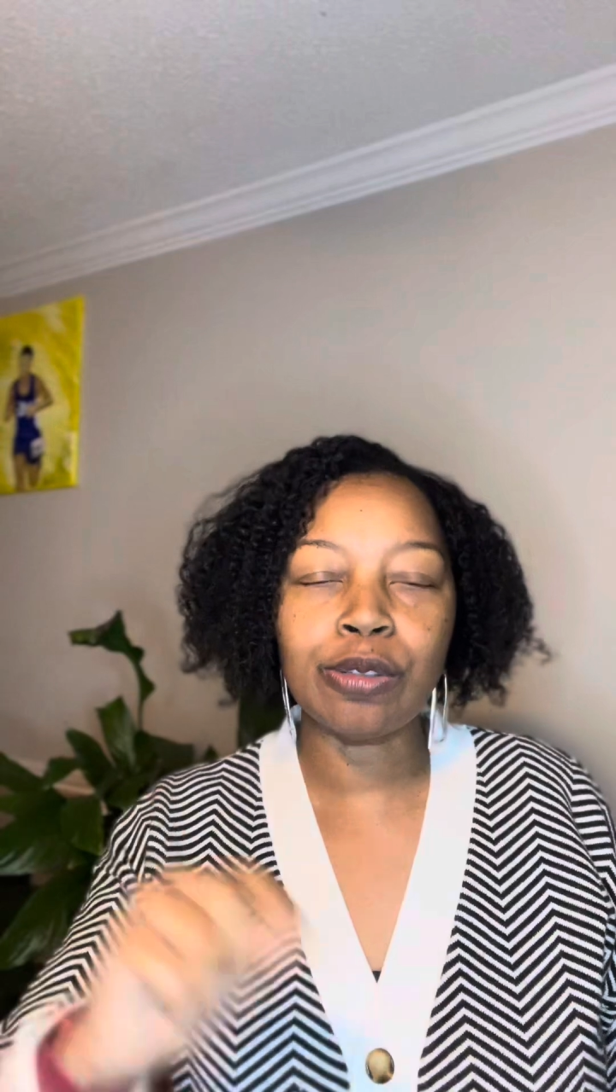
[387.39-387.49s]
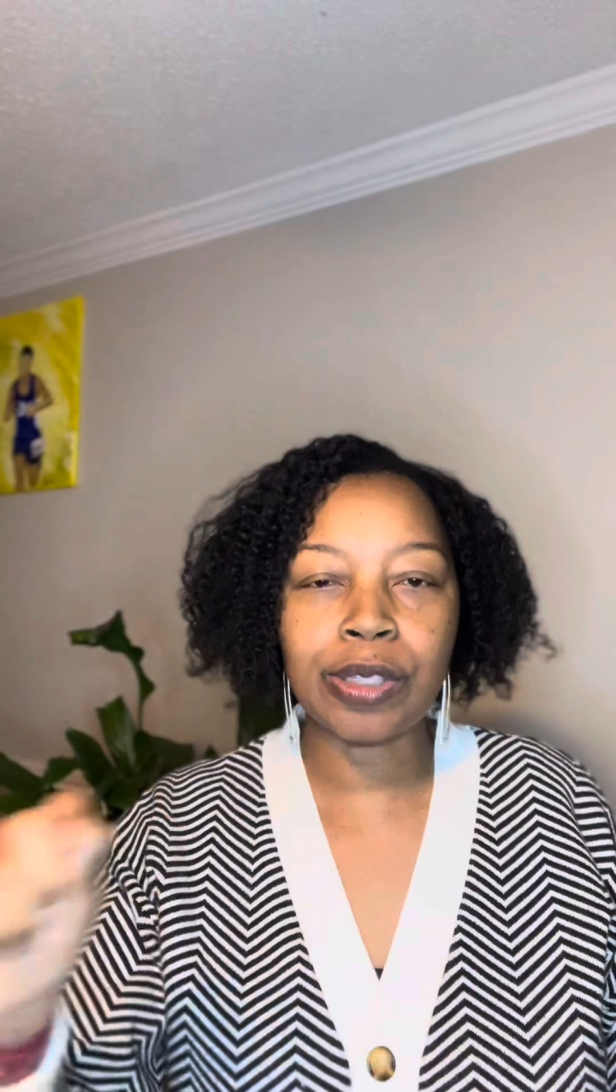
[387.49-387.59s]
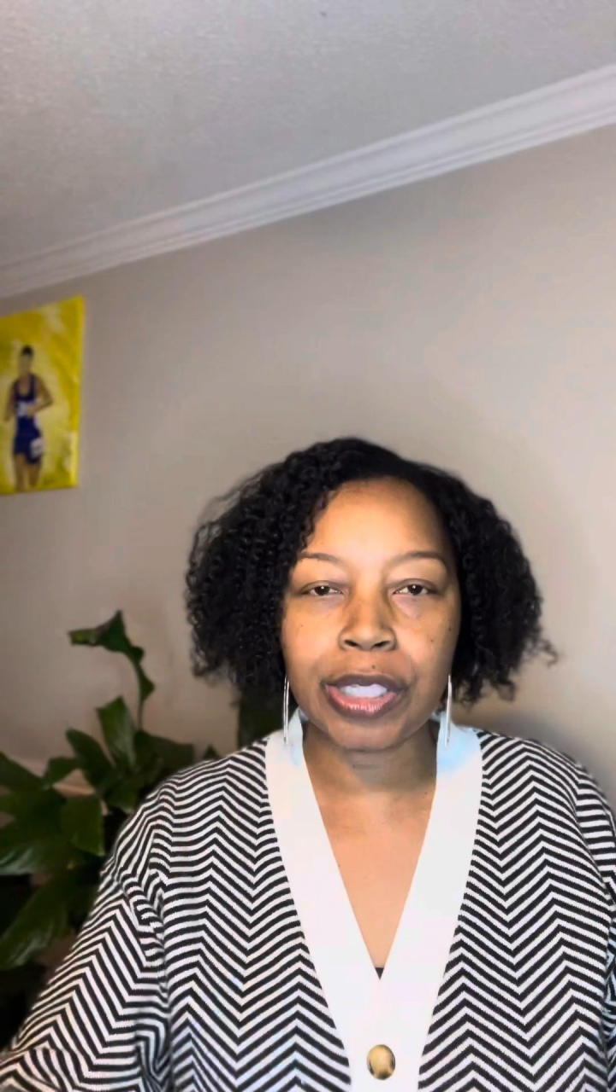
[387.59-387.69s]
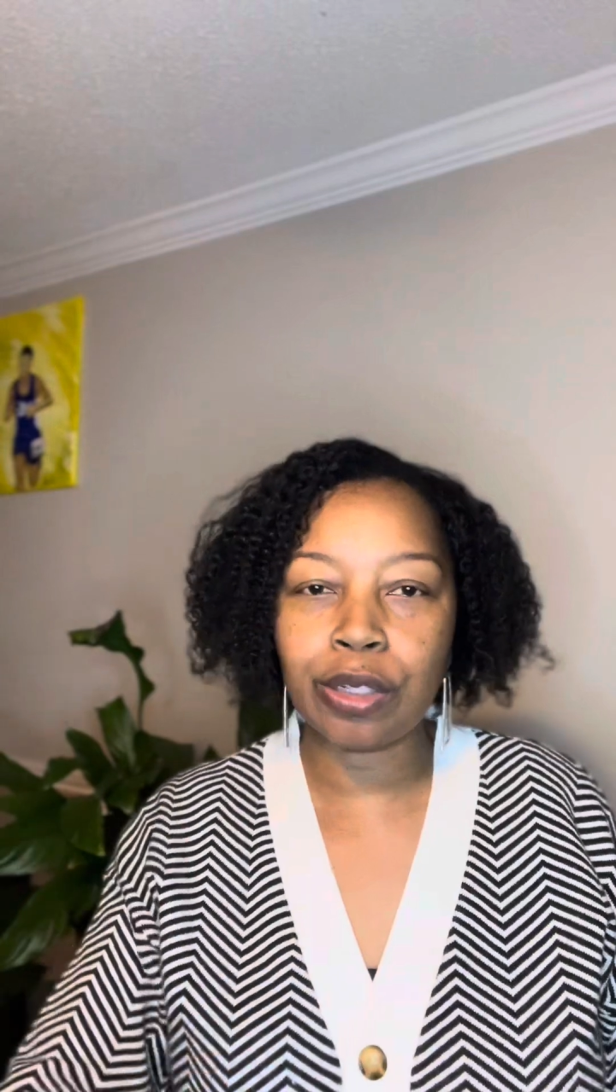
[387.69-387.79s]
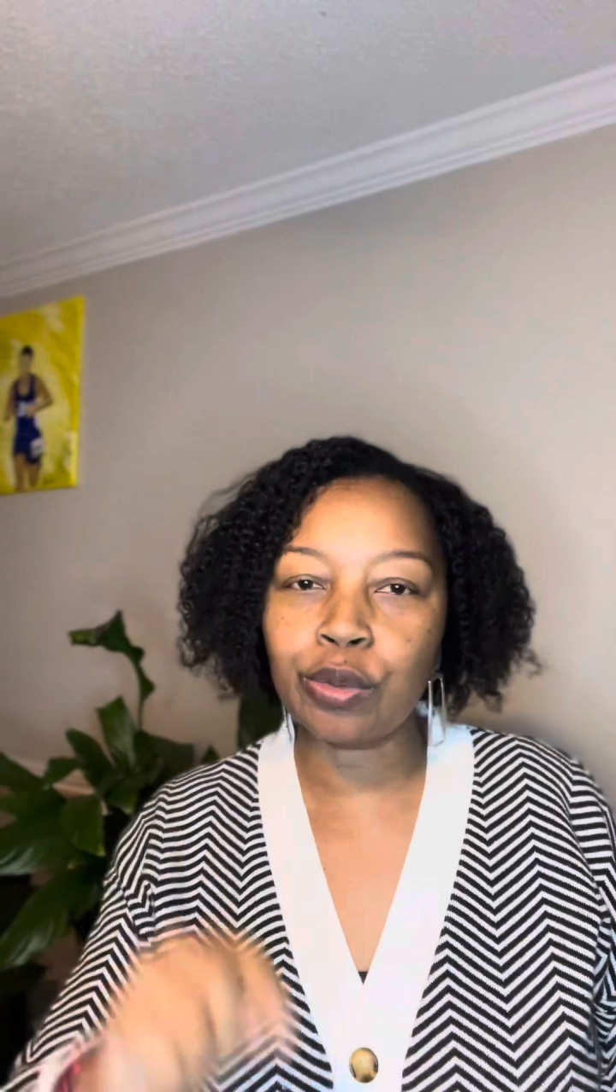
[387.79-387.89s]

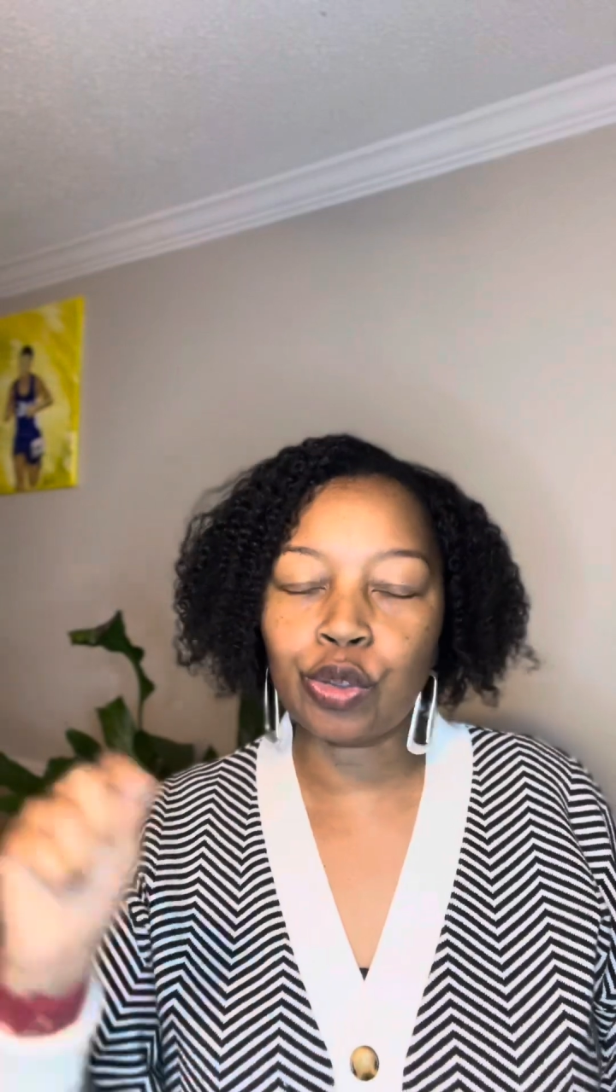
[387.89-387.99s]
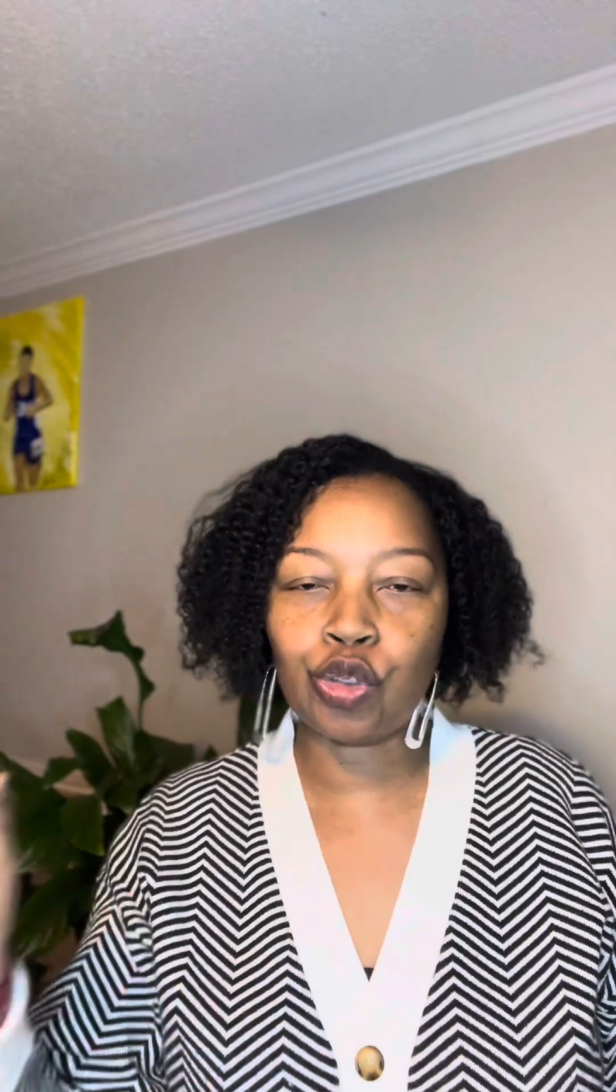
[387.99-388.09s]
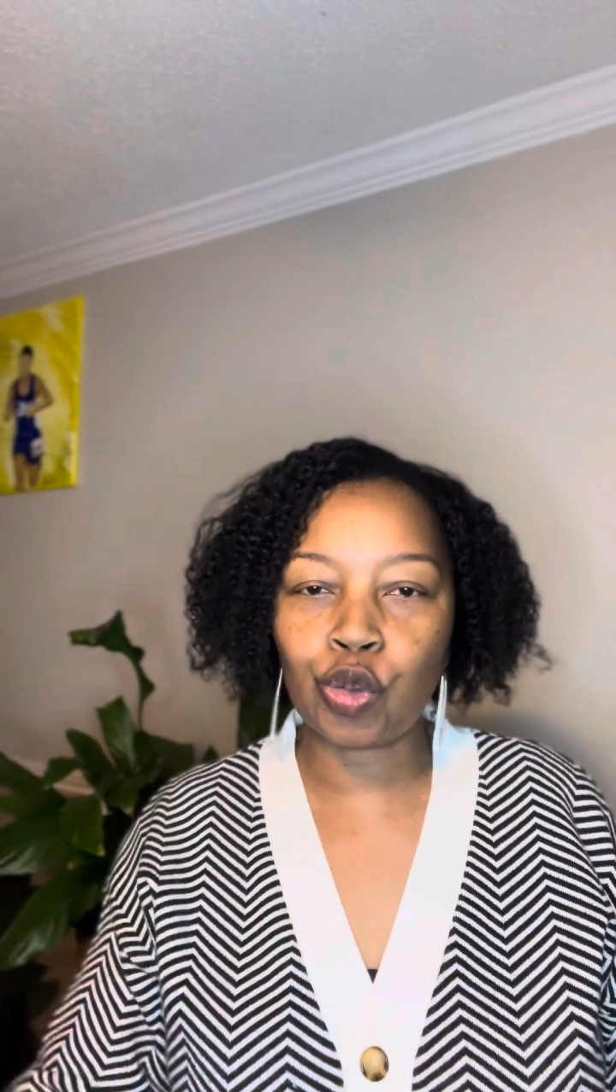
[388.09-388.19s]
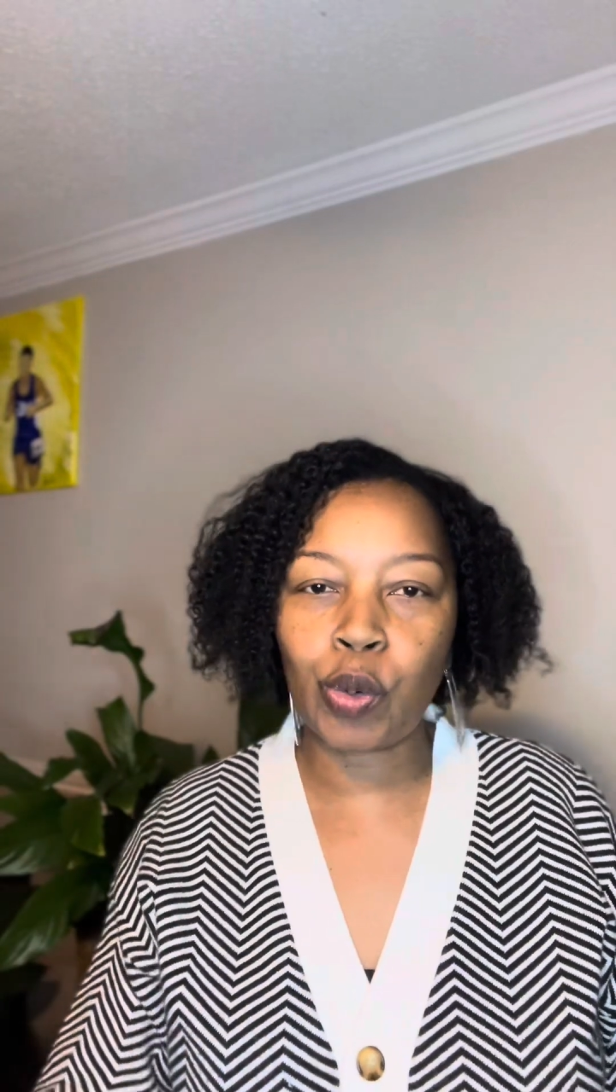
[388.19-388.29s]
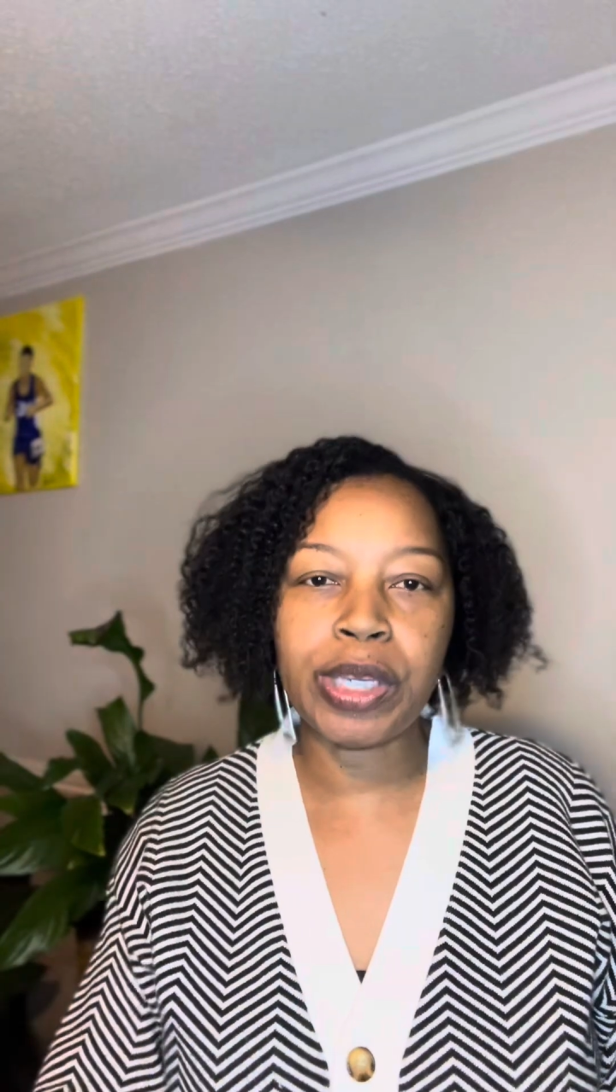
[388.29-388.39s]
steal, destroy.